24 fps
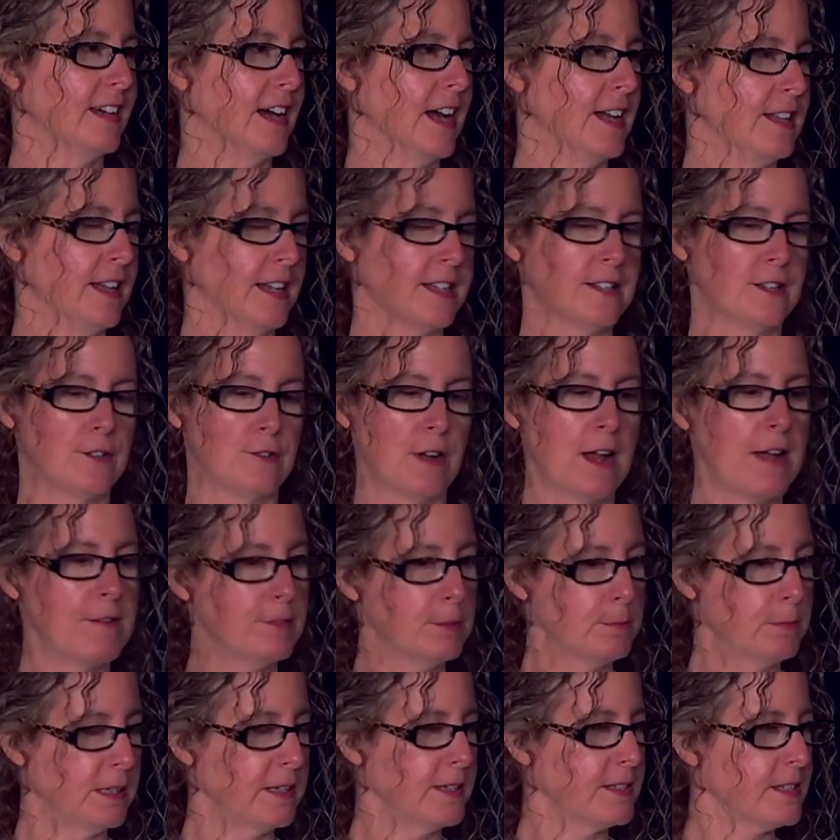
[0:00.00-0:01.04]
I like to
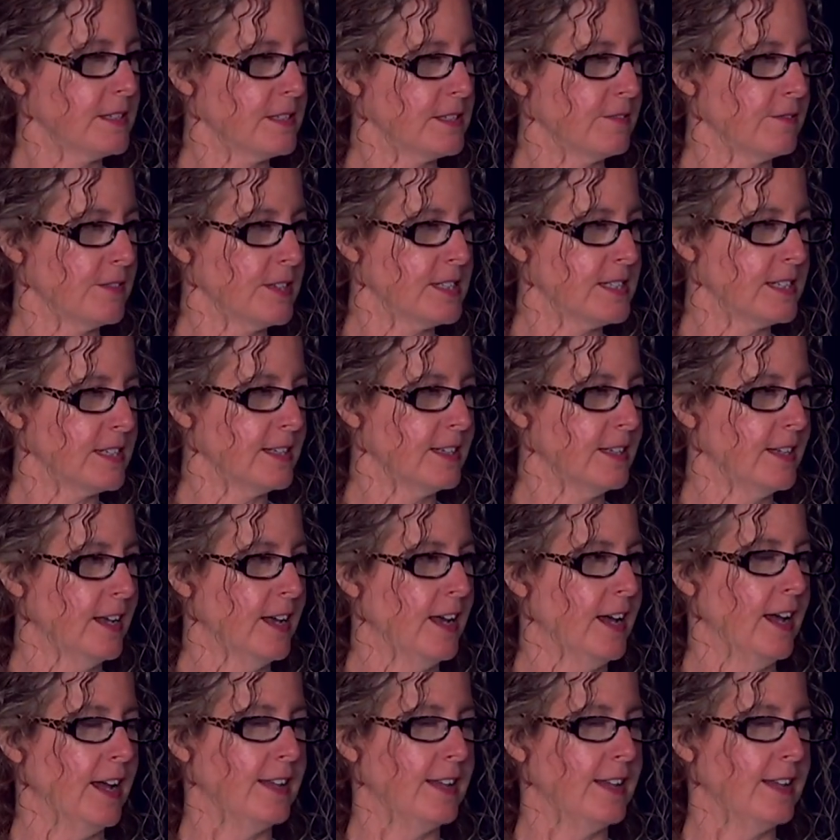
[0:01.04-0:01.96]
travel places and visit, yes.